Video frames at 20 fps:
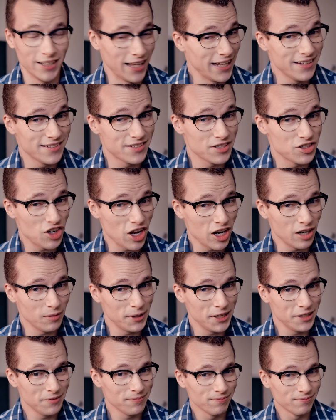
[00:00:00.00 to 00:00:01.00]
Ladies and
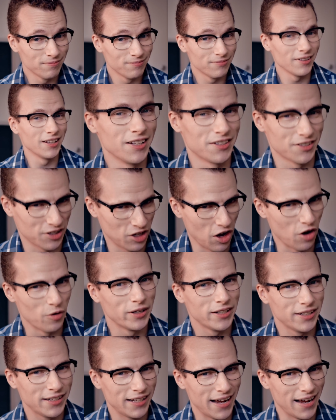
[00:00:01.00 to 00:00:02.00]
gentlemen, it's
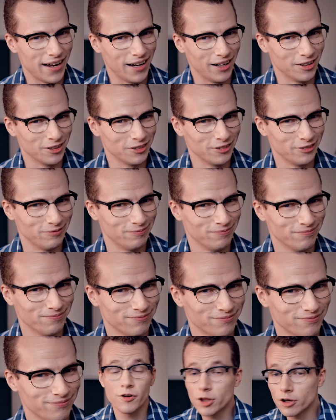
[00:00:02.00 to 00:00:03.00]
going down.
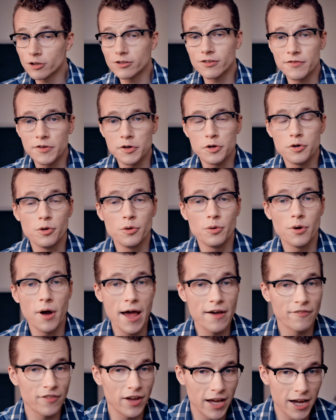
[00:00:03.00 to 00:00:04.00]
For those of you who
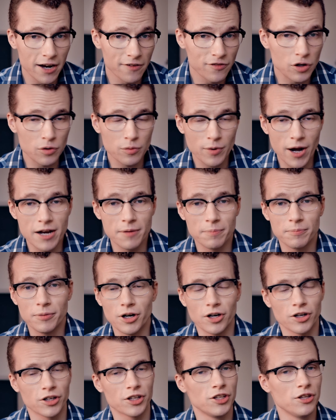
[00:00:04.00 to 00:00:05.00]
have ever read a
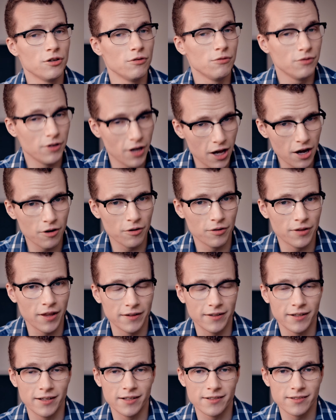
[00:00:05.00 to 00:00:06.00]
book, you know
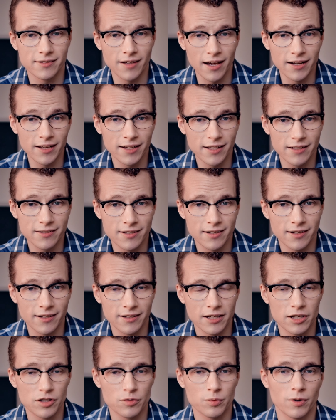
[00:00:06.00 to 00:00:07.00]
that the inciting
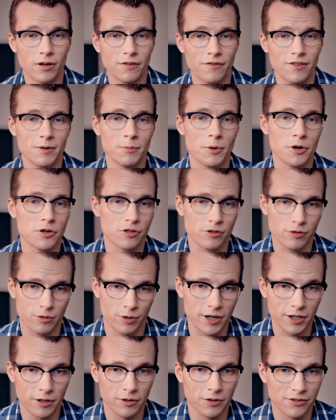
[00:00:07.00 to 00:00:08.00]
incident is one of the most
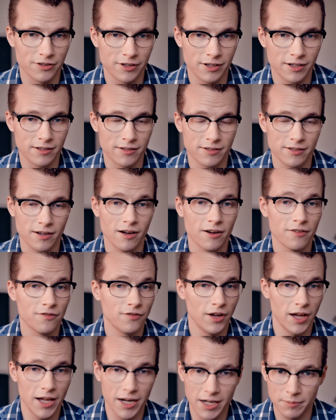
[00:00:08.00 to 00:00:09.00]
critical scenes
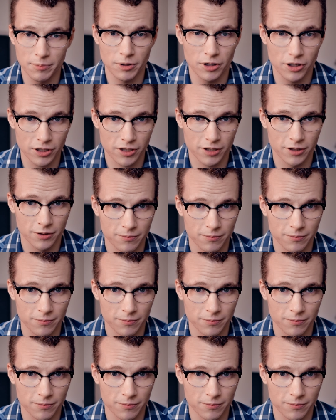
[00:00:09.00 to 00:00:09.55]
of any book.